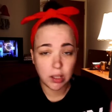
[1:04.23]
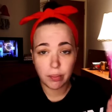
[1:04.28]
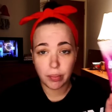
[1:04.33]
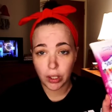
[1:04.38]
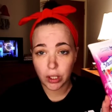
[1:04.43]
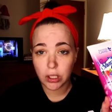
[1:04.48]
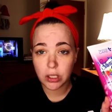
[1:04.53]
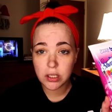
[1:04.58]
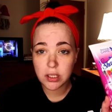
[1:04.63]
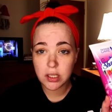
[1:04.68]

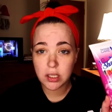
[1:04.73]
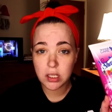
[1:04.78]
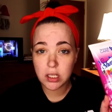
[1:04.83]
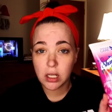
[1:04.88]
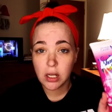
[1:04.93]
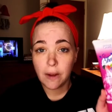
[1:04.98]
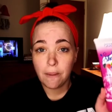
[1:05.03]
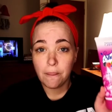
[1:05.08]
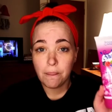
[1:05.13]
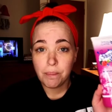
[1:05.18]
Burst.
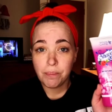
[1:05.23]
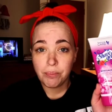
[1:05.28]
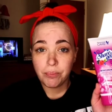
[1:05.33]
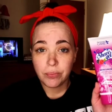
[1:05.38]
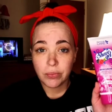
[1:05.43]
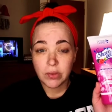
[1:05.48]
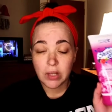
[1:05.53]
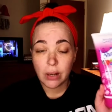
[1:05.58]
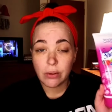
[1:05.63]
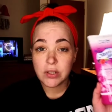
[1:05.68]

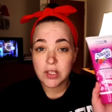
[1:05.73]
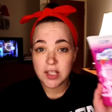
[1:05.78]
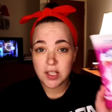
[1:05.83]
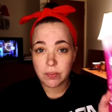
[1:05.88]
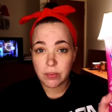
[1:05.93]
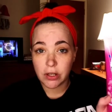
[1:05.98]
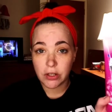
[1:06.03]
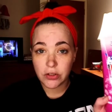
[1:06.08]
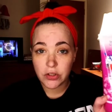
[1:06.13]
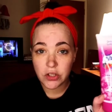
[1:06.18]
Now it
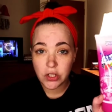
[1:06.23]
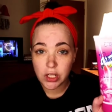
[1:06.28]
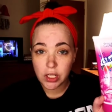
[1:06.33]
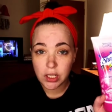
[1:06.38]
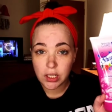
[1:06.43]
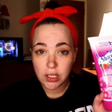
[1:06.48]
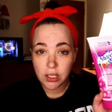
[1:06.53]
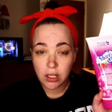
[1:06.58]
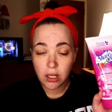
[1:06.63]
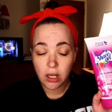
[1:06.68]
smells
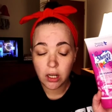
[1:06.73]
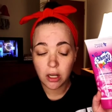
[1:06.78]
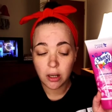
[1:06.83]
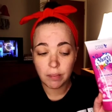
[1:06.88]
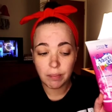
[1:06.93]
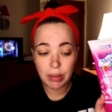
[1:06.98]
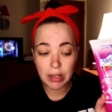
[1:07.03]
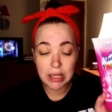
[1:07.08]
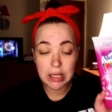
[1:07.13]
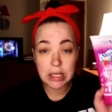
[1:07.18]
good,
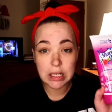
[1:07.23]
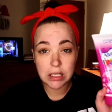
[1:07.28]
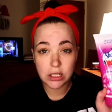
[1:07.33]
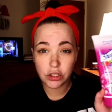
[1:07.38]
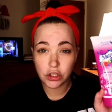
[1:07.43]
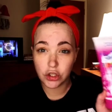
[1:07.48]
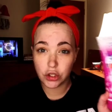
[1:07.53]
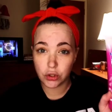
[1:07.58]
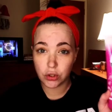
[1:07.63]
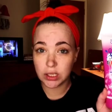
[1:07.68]
but it
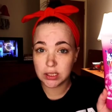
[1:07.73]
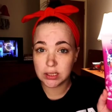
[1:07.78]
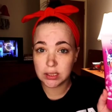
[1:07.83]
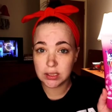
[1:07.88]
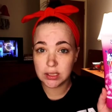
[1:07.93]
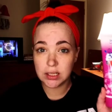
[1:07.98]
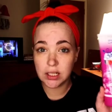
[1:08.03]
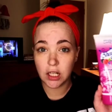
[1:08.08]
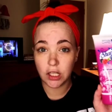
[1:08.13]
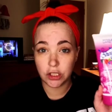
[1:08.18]
is
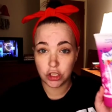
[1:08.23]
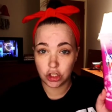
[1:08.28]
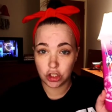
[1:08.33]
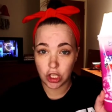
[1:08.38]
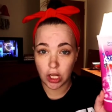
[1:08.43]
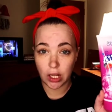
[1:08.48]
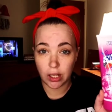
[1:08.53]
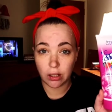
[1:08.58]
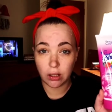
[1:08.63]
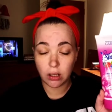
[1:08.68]
strictly a
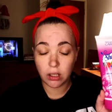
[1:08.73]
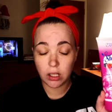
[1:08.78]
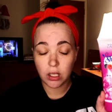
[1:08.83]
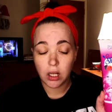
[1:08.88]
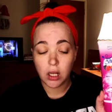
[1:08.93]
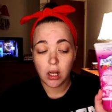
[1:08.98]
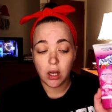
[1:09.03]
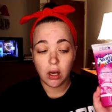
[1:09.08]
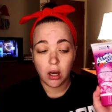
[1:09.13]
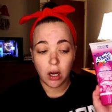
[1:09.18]
gel.
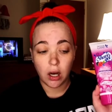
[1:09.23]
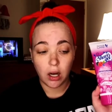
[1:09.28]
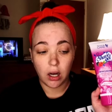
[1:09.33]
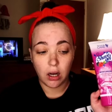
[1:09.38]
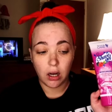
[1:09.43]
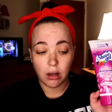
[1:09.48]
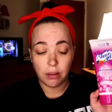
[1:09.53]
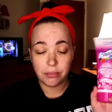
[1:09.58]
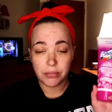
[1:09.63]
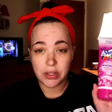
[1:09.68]

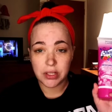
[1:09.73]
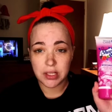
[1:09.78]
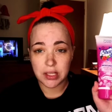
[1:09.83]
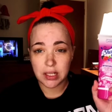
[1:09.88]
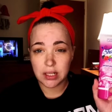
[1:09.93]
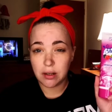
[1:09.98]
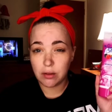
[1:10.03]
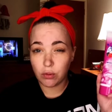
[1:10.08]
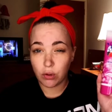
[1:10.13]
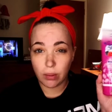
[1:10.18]
Um, this
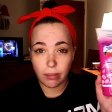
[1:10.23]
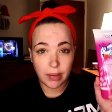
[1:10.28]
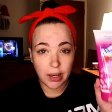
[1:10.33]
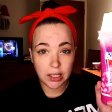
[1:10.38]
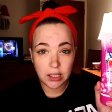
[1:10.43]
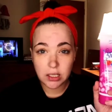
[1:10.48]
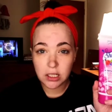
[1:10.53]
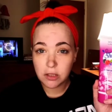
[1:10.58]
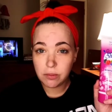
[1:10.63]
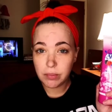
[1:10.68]
it
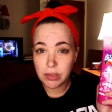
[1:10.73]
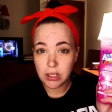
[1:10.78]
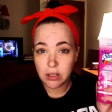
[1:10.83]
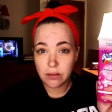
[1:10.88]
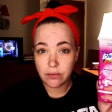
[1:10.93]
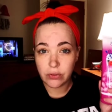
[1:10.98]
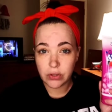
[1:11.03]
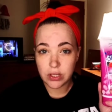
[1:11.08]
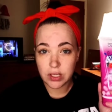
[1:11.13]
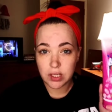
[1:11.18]
reminded me
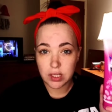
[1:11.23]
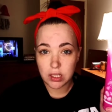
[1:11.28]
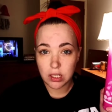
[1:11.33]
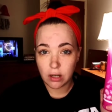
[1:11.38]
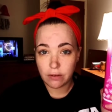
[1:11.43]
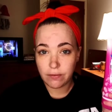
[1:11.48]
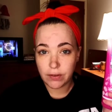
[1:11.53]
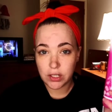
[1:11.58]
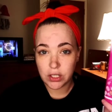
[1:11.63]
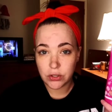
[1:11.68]
of the
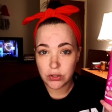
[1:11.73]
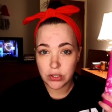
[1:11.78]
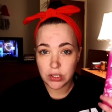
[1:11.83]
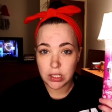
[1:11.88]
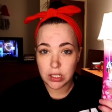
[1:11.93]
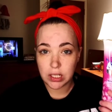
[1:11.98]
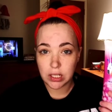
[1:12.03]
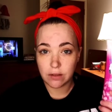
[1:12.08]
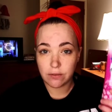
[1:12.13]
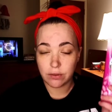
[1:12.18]
stuff I used
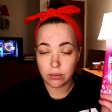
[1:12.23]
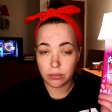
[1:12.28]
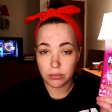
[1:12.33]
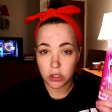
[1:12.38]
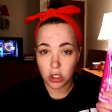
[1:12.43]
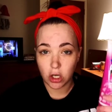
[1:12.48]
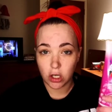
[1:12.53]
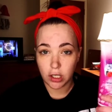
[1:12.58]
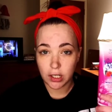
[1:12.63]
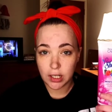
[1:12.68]
to get from
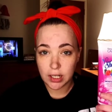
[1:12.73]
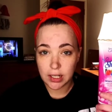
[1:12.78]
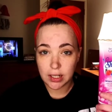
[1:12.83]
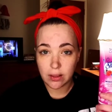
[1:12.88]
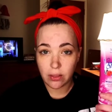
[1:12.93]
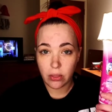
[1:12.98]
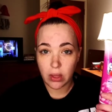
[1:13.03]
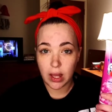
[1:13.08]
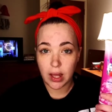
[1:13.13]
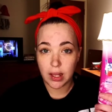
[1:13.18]

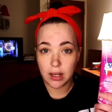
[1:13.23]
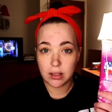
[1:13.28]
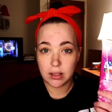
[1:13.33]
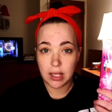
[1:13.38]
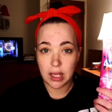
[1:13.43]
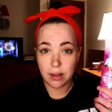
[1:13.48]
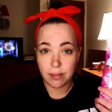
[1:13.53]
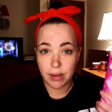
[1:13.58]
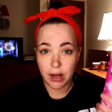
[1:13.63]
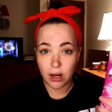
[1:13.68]
Target that
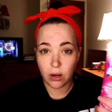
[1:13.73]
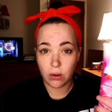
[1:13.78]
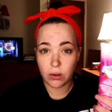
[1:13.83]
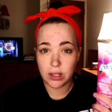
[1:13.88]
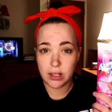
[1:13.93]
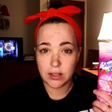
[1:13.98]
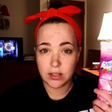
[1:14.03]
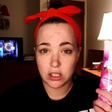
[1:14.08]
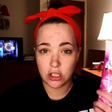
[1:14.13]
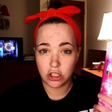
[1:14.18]
came out
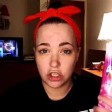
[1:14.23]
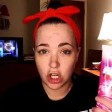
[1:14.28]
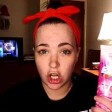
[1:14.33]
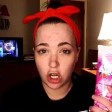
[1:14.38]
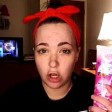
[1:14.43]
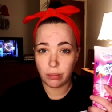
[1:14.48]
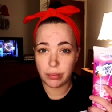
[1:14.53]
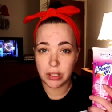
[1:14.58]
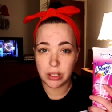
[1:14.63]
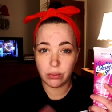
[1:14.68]
as a
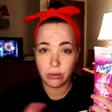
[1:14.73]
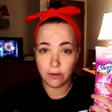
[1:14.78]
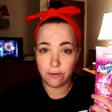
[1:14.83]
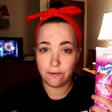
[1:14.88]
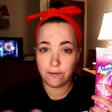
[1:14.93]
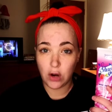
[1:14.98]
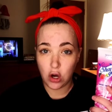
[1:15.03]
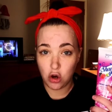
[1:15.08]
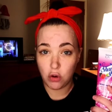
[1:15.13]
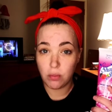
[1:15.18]
gel, but it would
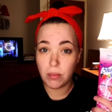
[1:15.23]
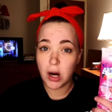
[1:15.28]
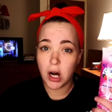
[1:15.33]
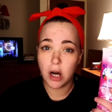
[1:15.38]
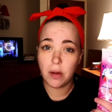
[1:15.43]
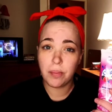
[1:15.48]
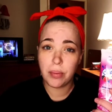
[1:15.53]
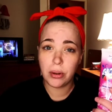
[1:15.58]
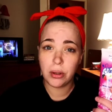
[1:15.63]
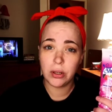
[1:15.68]
foam
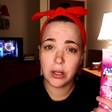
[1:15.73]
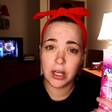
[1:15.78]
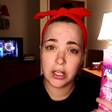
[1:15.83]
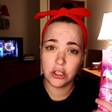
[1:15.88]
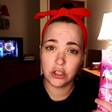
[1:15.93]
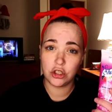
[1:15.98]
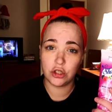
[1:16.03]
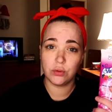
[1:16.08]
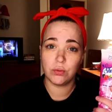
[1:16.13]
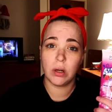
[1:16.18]
up
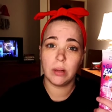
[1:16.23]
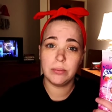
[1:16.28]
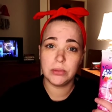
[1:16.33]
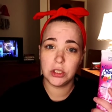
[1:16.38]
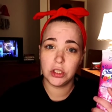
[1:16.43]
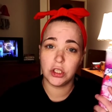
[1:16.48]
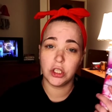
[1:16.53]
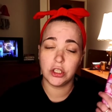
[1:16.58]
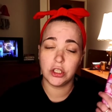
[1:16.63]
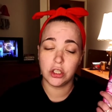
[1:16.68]
as you rubbed
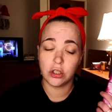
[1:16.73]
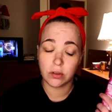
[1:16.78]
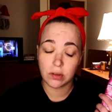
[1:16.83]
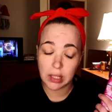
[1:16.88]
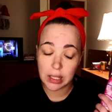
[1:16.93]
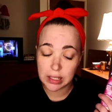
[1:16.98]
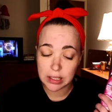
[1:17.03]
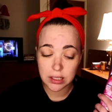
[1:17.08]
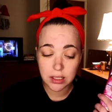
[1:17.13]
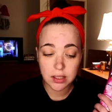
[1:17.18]
it on your
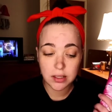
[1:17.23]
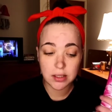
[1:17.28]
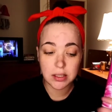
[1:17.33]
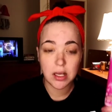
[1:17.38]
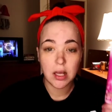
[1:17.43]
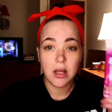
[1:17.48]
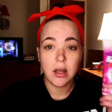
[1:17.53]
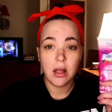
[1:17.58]
legs.